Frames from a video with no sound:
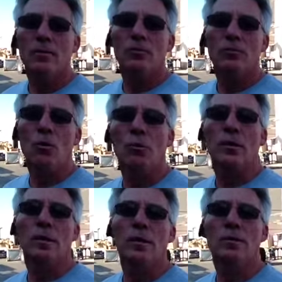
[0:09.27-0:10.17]
So what
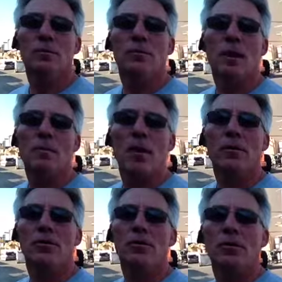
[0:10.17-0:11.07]
it is is I'm out
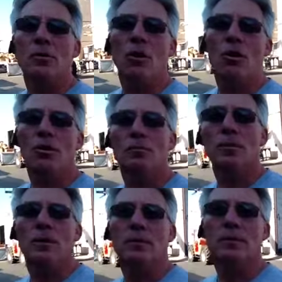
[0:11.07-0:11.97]
here in the yard,
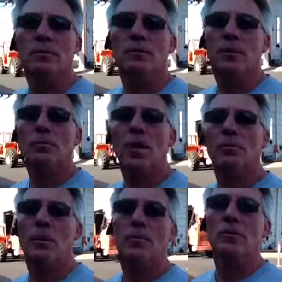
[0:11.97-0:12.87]
but
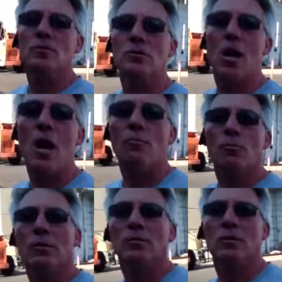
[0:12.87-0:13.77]
sometimes I'm in the shop
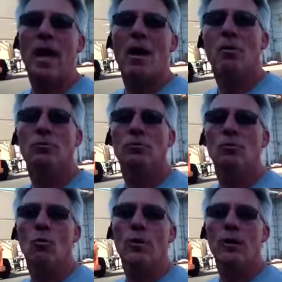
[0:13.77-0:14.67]
where it's loud
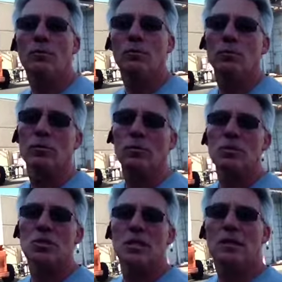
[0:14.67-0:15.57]
noise with
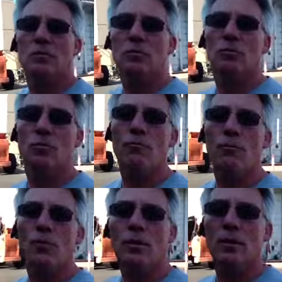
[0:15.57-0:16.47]
machines and so
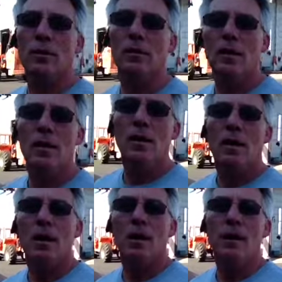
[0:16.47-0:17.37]
forth, and
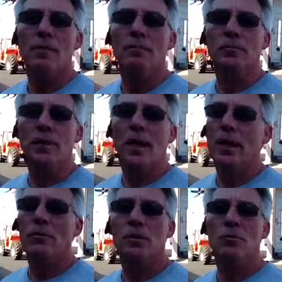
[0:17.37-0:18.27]
um,
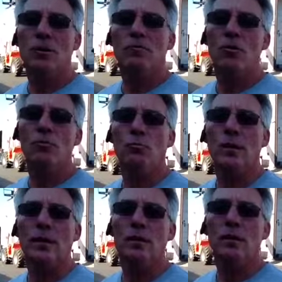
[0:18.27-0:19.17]
I don't hear my phone
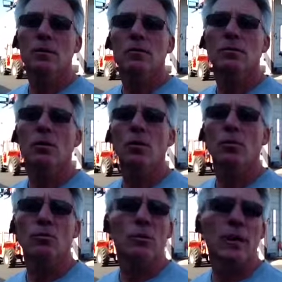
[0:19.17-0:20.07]
ring.
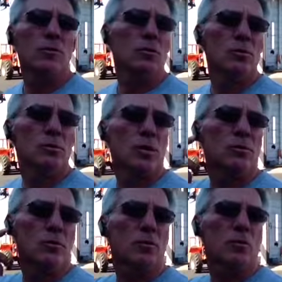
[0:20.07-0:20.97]
So what I do is I
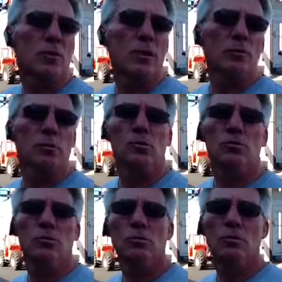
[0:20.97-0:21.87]
start to wear my
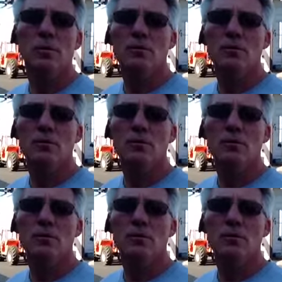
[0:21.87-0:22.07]
Bluetooth,